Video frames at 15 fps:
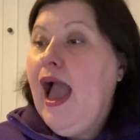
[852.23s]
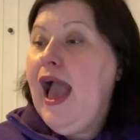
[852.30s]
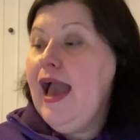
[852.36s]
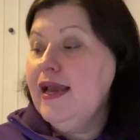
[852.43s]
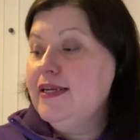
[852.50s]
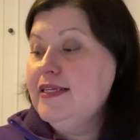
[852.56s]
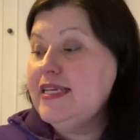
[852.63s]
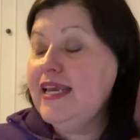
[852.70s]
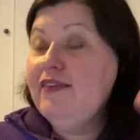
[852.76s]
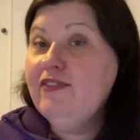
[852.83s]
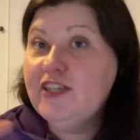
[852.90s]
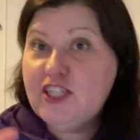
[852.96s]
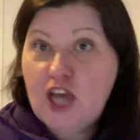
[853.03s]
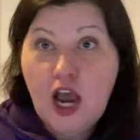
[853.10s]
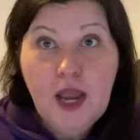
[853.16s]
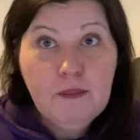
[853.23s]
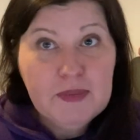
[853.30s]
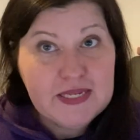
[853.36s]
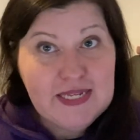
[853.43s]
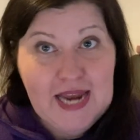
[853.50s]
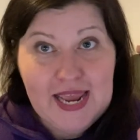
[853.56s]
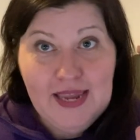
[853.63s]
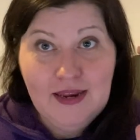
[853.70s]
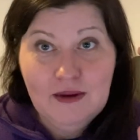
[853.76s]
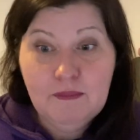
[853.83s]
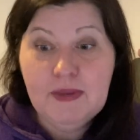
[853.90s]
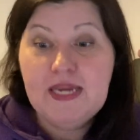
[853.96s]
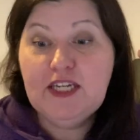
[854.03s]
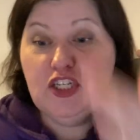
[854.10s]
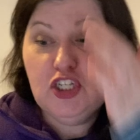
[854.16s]
And in the time it's taken
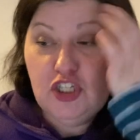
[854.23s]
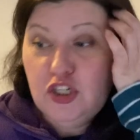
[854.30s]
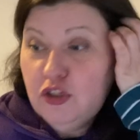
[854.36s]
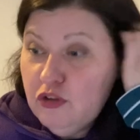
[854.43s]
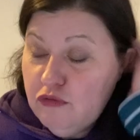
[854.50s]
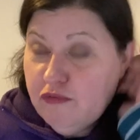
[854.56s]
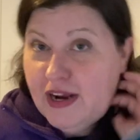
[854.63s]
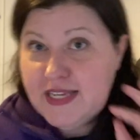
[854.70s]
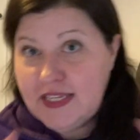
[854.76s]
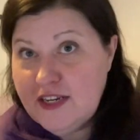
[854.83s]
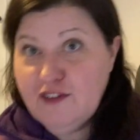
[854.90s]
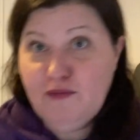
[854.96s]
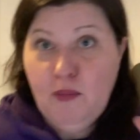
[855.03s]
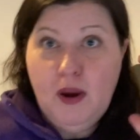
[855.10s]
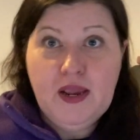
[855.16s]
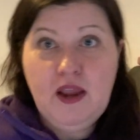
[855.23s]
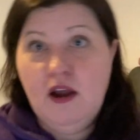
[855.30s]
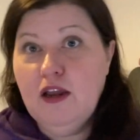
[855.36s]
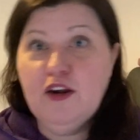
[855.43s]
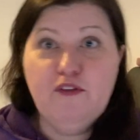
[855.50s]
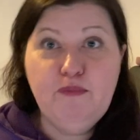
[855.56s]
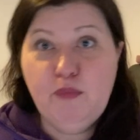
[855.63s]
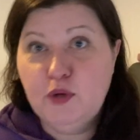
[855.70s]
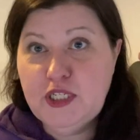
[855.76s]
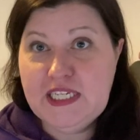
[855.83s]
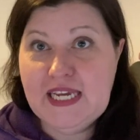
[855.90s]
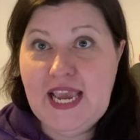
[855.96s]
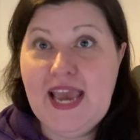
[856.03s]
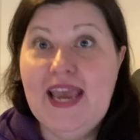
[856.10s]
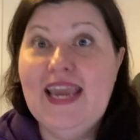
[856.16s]
me to do the rest of my kind of
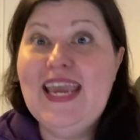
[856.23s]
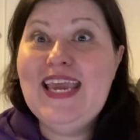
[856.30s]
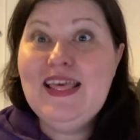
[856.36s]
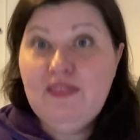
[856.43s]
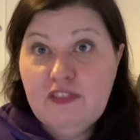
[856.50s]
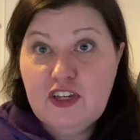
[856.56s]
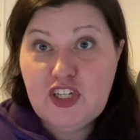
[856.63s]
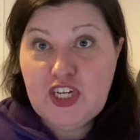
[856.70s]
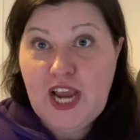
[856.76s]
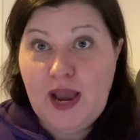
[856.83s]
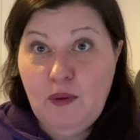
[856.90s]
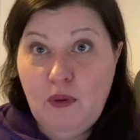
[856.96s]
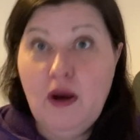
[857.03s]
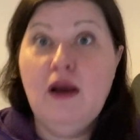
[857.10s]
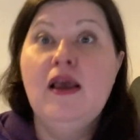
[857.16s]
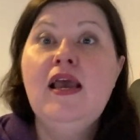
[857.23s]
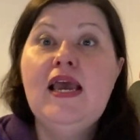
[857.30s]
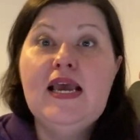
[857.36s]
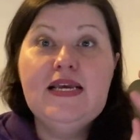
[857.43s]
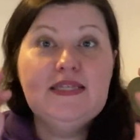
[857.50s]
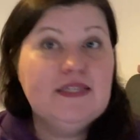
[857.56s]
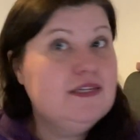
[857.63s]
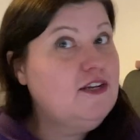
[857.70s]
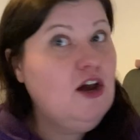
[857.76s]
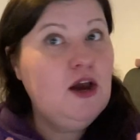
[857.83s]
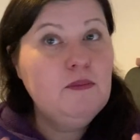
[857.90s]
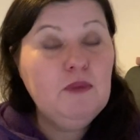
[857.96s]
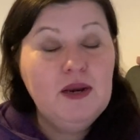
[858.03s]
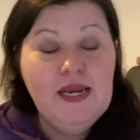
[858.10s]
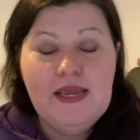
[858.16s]
body care in the shower is the
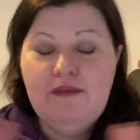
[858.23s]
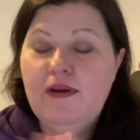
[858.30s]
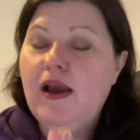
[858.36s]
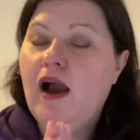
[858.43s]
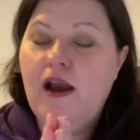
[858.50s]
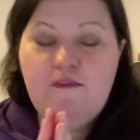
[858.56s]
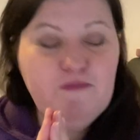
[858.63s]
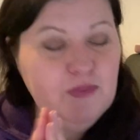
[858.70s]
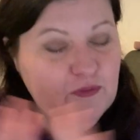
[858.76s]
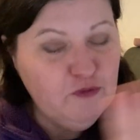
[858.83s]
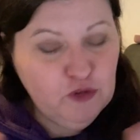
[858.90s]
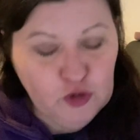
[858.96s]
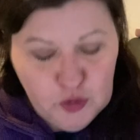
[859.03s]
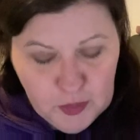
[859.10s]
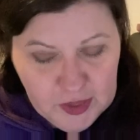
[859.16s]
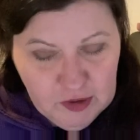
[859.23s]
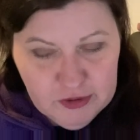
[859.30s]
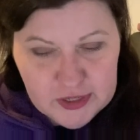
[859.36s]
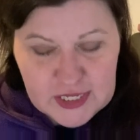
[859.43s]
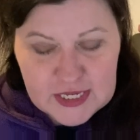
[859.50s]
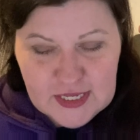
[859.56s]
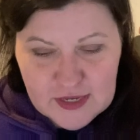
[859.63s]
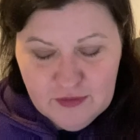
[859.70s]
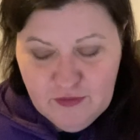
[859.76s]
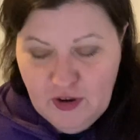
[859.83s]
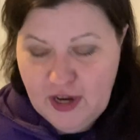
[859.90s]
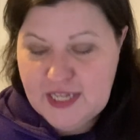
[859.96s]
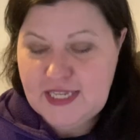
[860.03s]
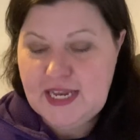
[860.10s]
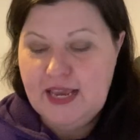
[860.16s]
time I leave it. I've been following Chris's
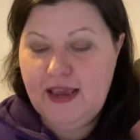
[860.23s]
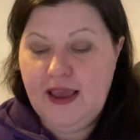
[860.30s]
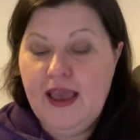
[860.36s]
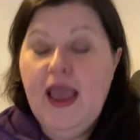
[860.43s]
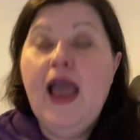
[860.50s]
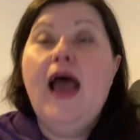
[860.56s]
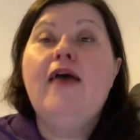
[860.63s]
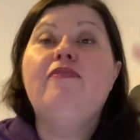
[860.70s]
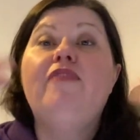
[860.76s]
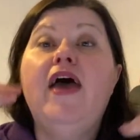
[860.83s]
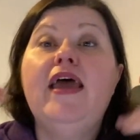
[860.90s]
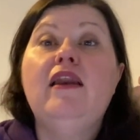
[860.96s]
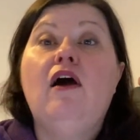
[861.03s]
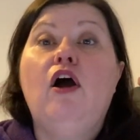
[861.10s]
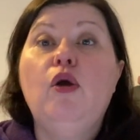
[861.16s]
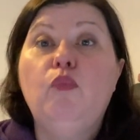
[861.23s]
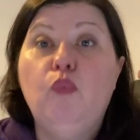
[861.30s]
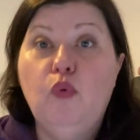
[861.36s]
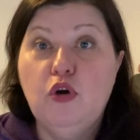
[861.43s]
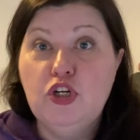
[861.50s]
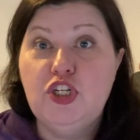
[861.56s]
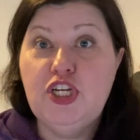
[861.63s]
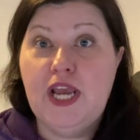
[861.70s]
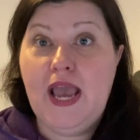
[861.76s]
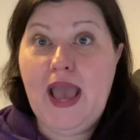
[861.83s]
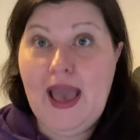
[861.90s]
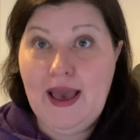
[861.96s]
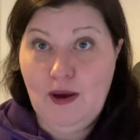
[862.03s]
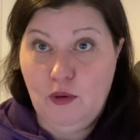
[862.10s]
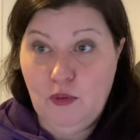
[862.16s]
advice here and then I wash it
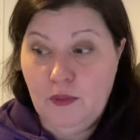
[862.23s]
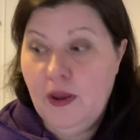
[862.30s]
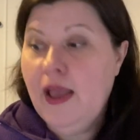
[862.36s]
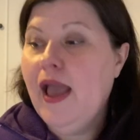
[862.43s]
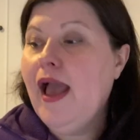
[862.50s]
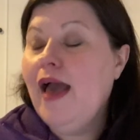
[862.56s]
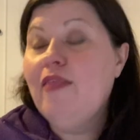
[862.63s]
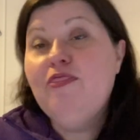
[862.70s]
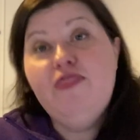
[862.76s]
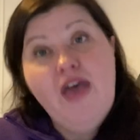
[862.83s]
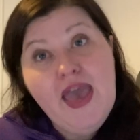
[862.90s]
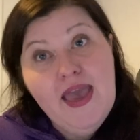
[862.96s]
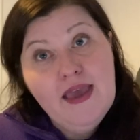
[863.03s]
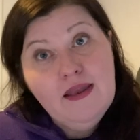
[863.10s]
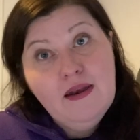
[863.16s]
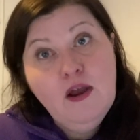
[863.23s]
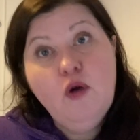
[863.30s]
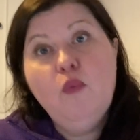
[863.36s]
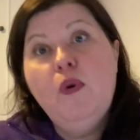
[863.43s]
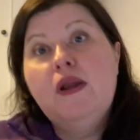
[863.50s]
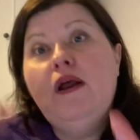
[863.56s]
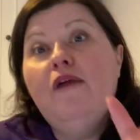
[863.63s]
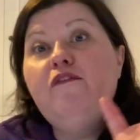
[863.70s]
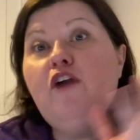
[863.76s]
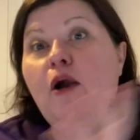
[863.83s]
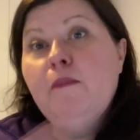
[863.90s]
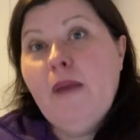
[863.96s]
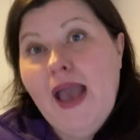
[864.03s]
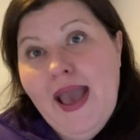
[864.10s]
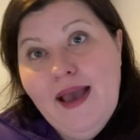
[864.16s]
out. And then when I've
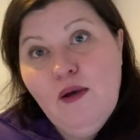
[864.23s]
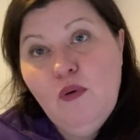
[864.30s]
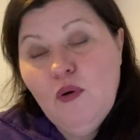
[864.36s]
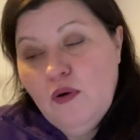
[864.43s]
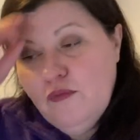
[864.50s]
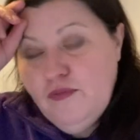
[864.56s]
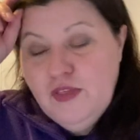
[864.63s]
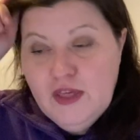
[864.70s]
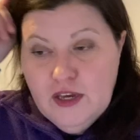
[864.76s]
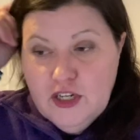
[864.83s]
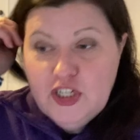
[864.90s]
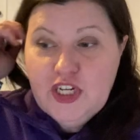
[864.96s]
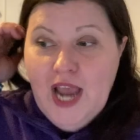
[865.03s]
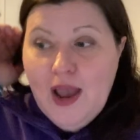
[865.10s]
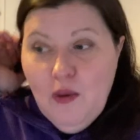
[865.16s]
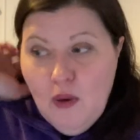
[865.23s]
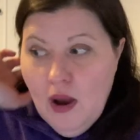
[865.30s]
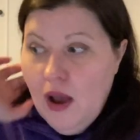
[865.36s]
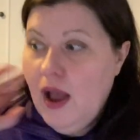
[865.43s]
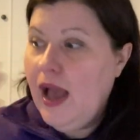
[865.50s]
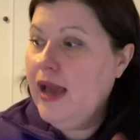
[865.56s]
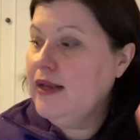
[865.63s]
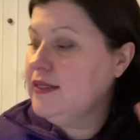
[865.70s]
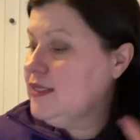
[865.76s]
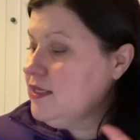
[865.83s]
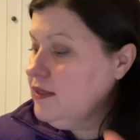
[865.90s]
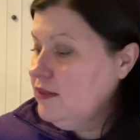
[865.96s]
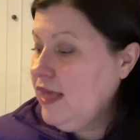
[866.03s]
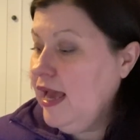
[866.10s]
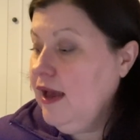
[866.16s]
come out of the shower and
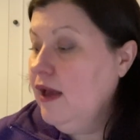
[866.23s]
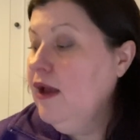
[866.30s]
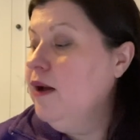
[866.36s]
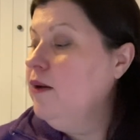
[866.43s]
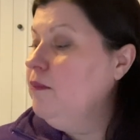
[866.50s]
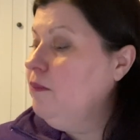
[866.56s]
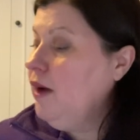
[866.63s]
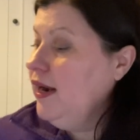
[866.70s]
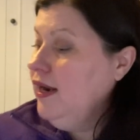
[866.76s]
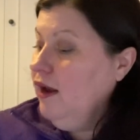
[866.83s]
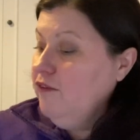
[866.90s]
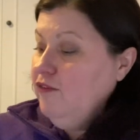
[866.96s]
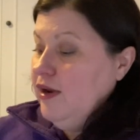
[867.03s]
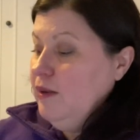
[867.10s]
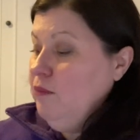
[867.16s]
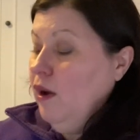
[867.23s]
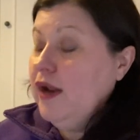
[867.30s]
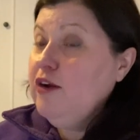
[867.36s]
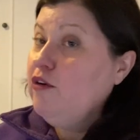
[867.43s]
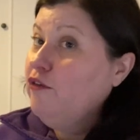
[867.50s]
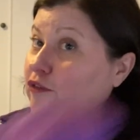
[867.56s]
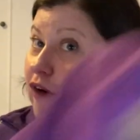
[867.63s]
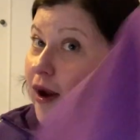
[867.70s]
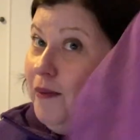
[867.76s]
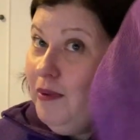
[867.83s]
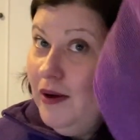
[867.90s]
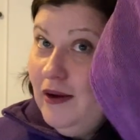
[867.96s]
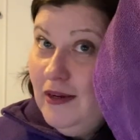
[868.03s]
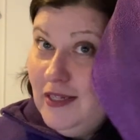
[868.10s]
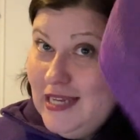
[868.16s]
that my lovely
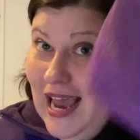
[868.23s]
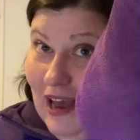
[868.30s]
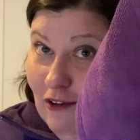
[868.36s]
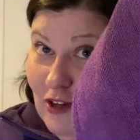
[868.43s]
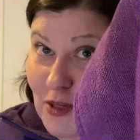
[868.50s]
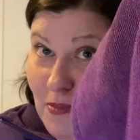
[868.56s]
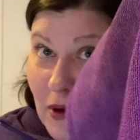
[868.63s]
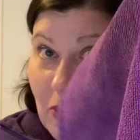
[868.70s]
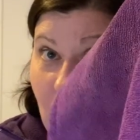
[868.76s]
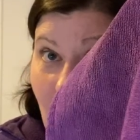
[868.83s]
microfiber towel has been on